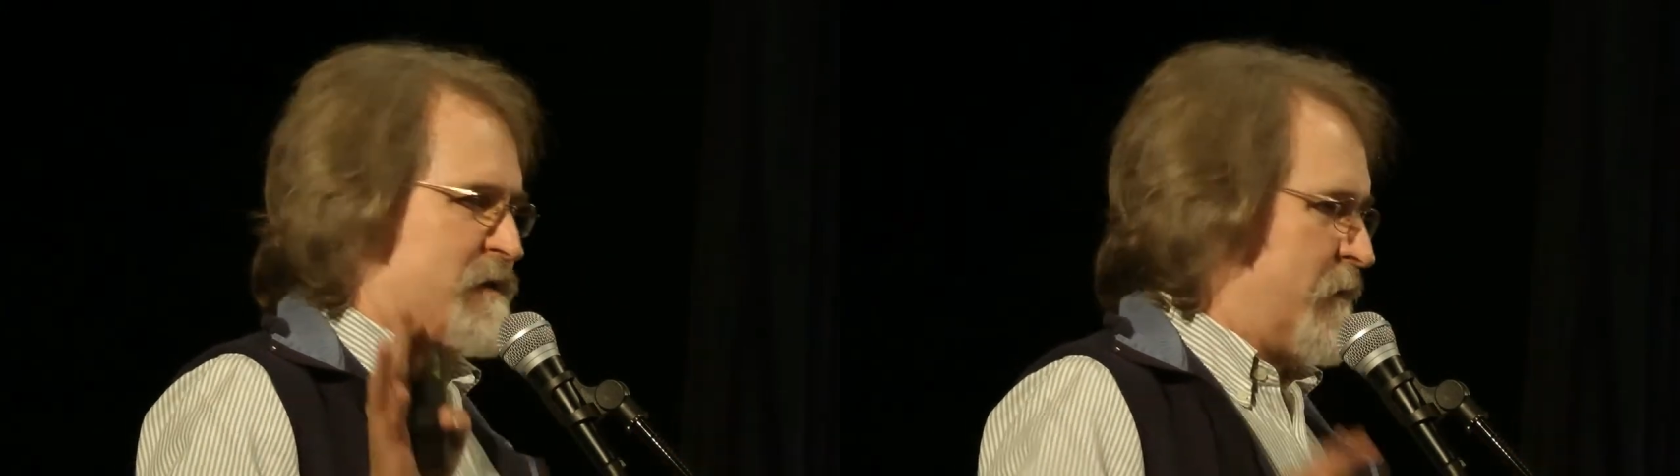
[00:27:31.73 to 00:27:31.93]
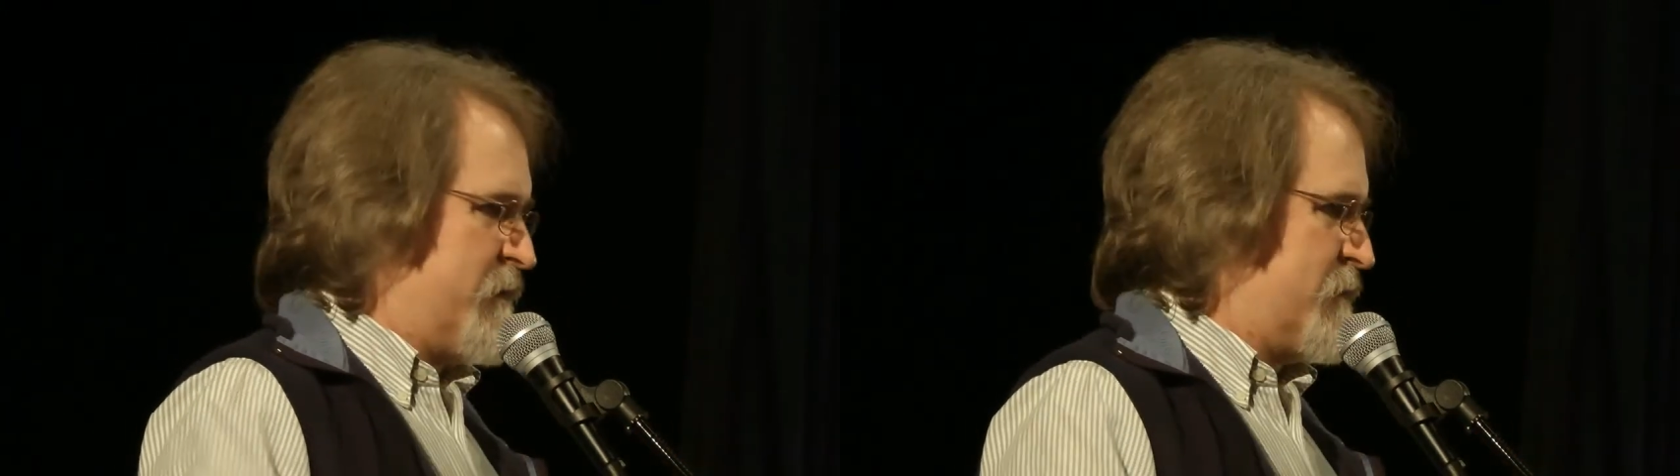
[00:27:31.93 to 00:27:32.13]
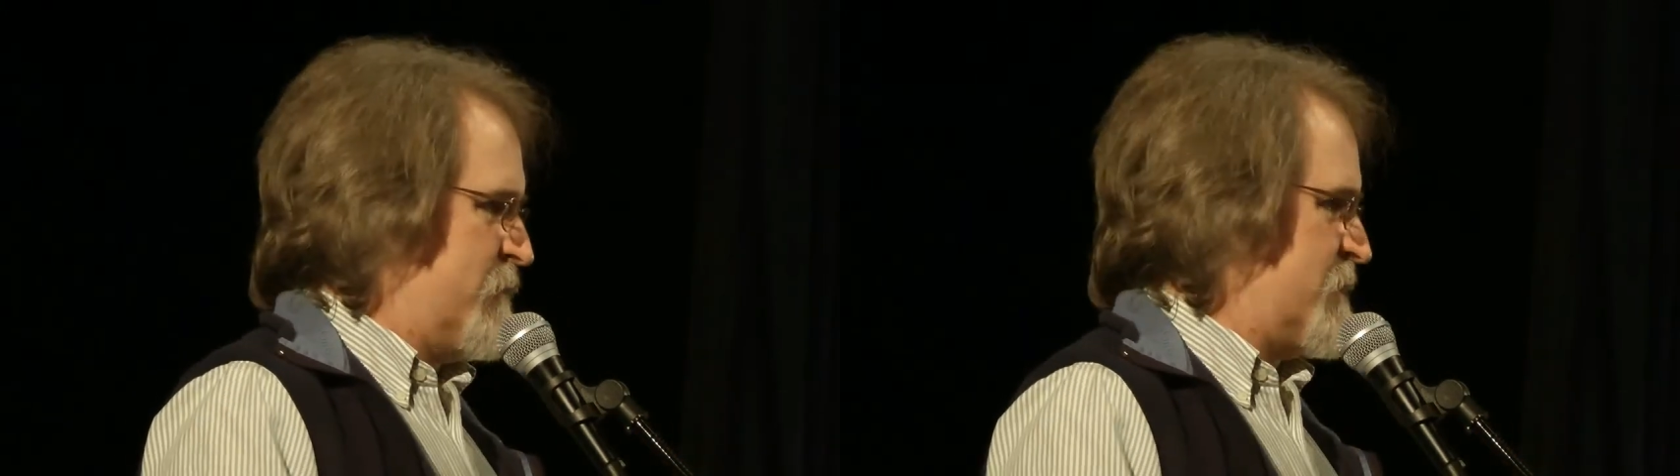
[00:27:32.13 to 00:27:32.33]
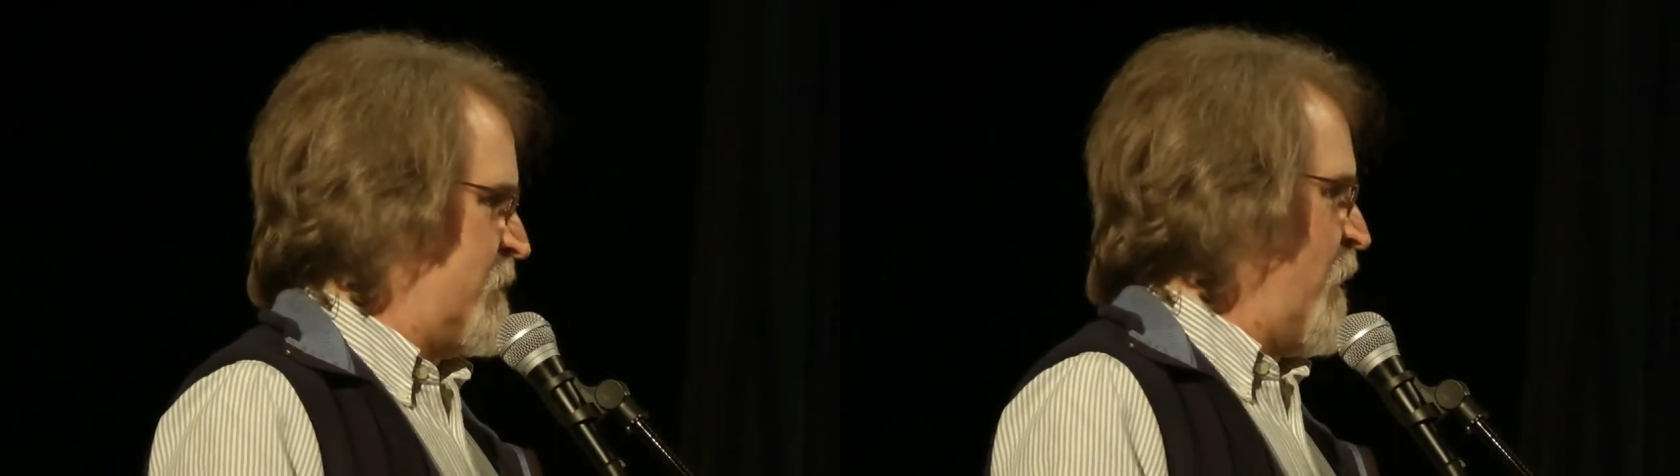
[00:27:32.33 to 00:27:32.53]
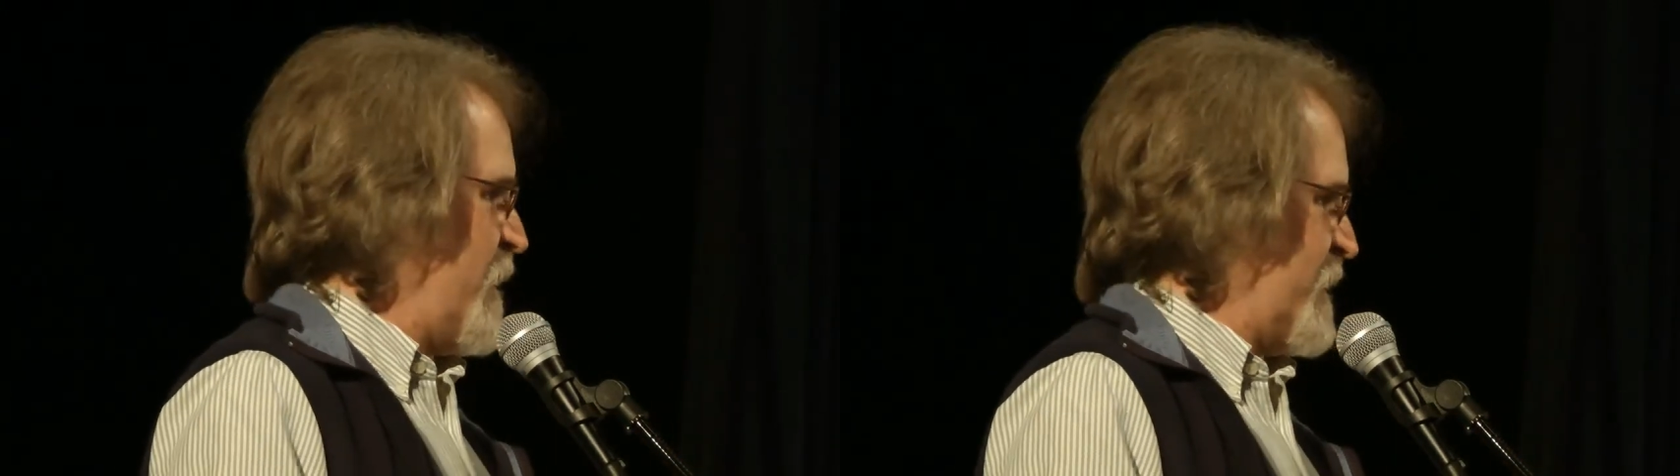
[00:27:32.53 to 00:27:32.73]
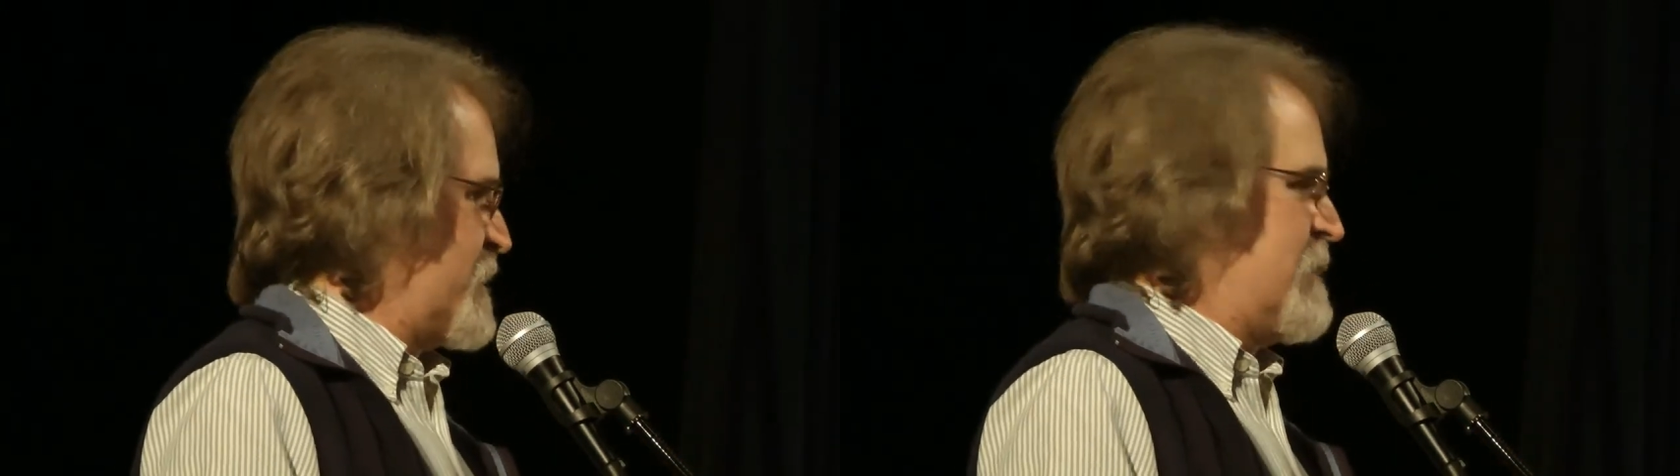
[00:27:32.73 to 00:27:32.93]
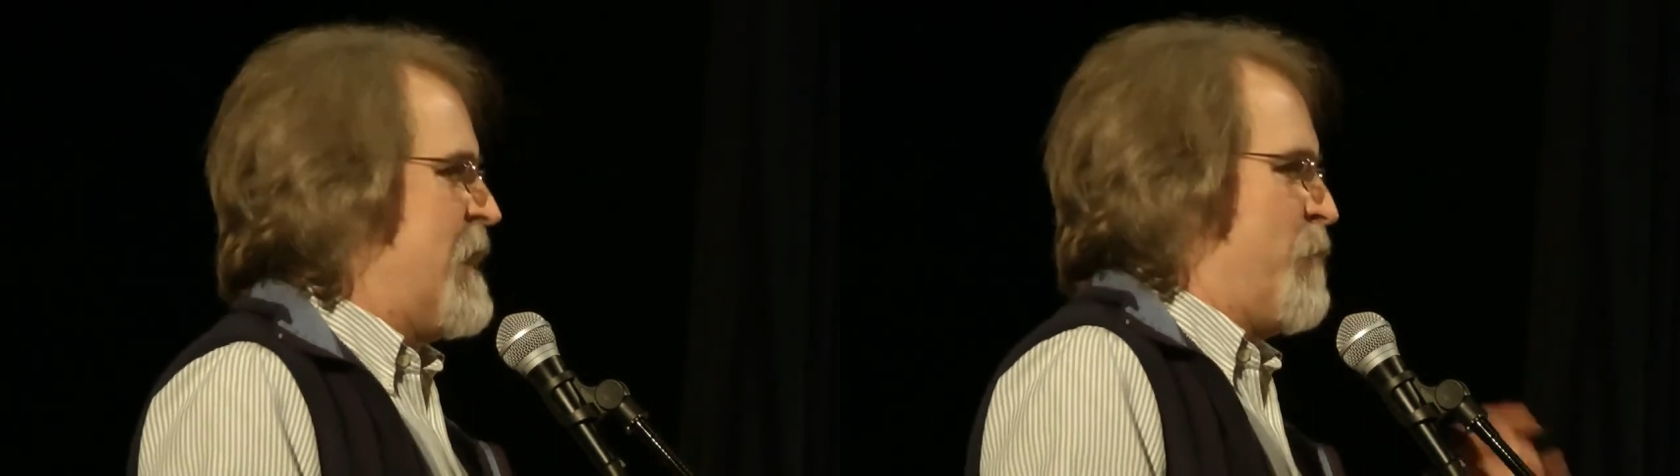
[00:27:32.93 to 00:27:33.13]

to all the students in the audience,